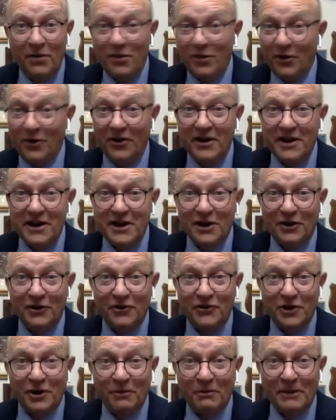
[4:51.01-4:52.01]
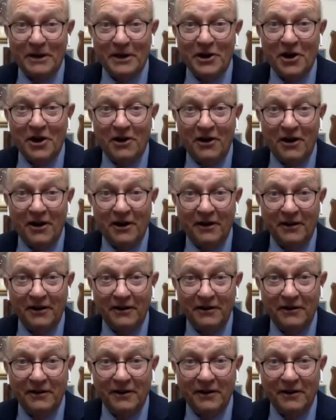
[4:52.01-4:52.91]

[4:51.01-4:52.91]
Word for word: 30 years, they'll be gone.